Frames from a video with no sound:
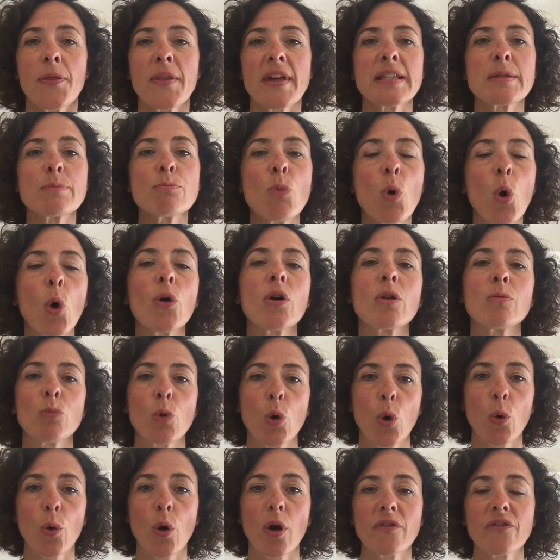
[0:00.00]
There's more and
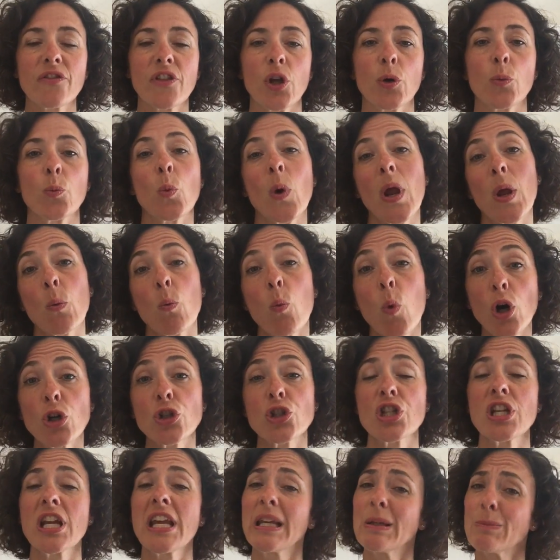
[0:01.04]
more of them. We're
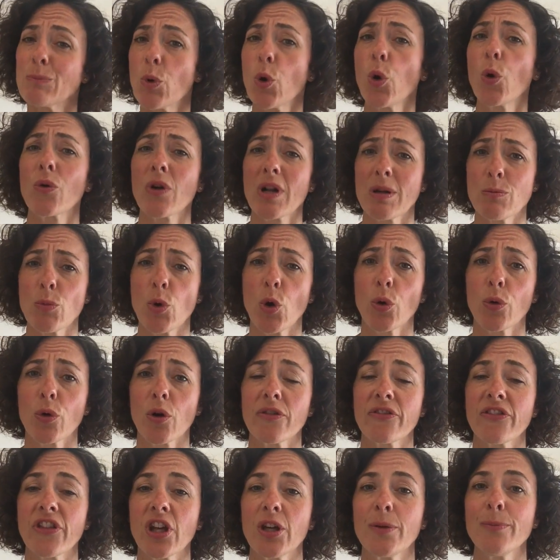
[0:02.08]
watching more and more
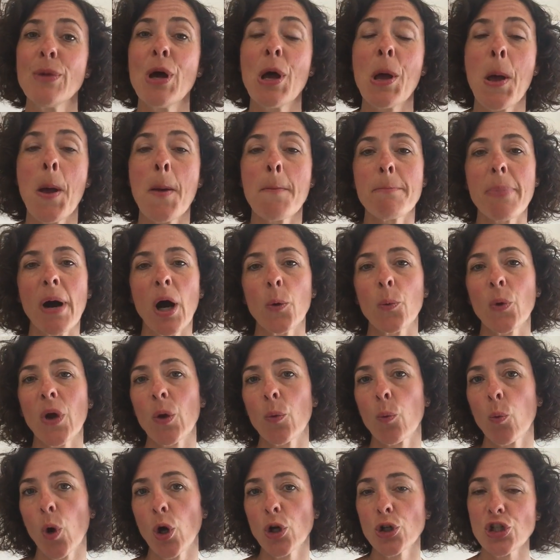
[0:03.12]
of them, but
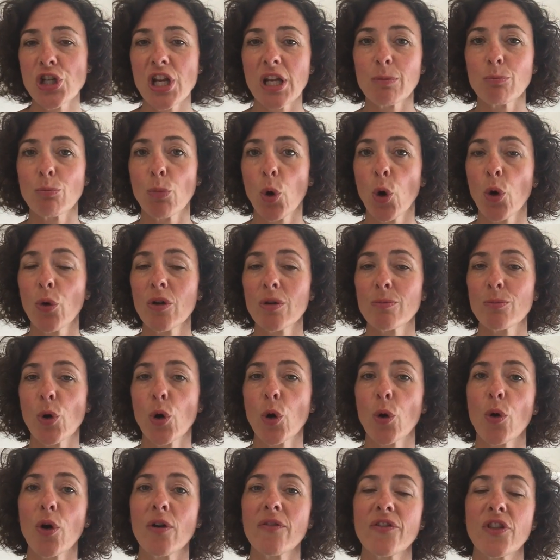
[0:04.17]
we're watching more and
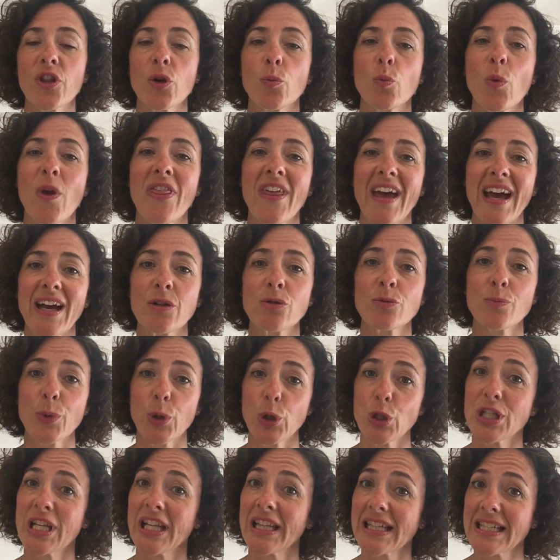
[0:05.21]
more of them without
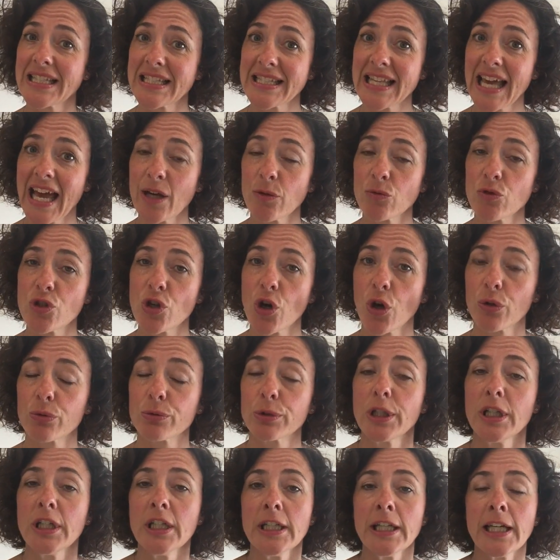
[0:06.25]
putting the sound
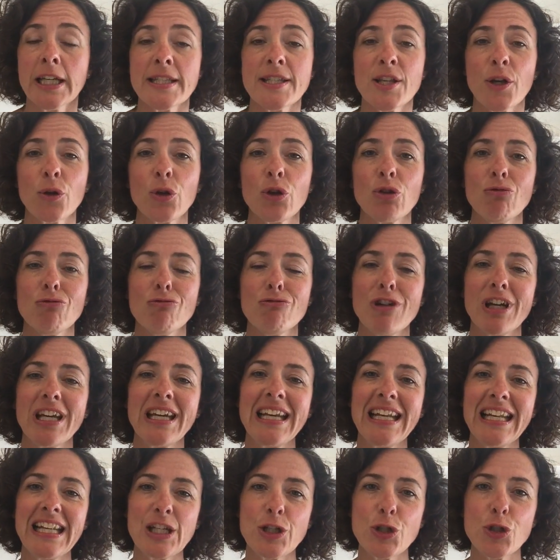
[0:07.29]
on. So you
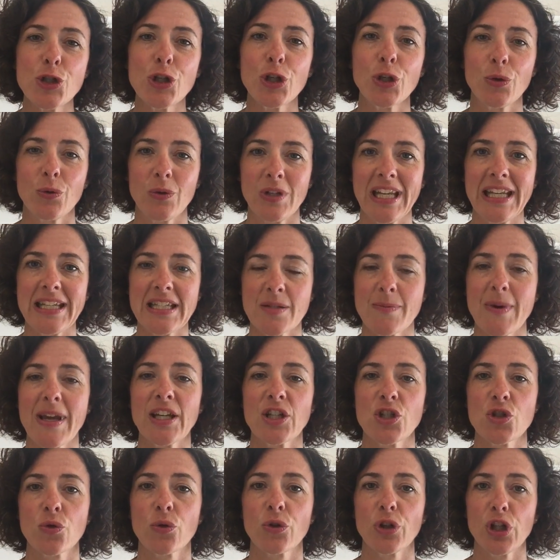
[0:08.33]
really do need to
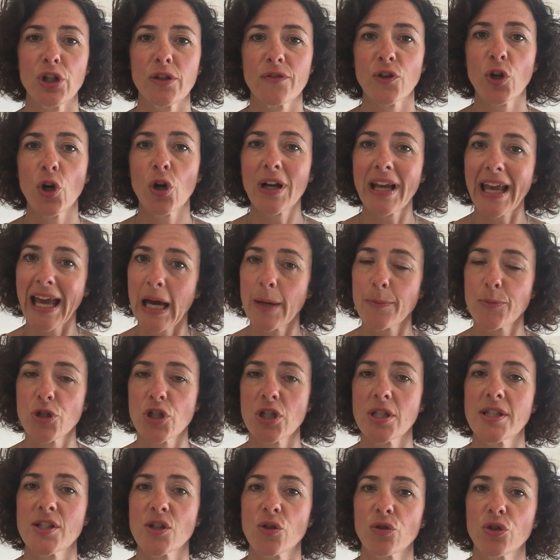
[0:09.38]
make sure that you've got
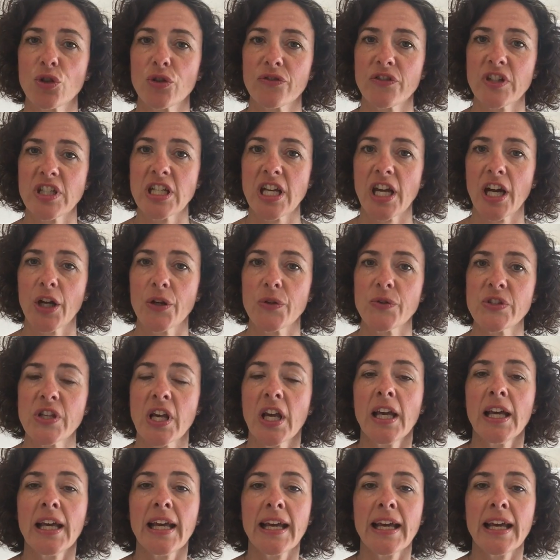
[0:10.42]
captions on your videos.